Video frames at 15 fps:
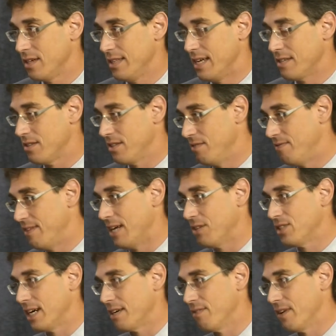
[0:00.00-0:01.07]
That's the
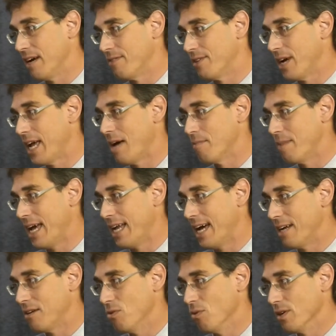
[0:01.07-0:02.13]
Falchuk for Governor campaign
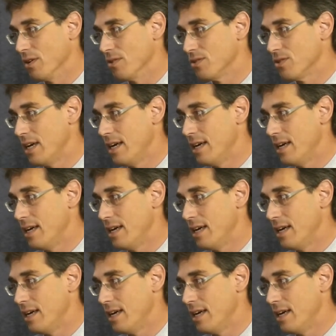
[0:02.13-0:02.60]
headquarters.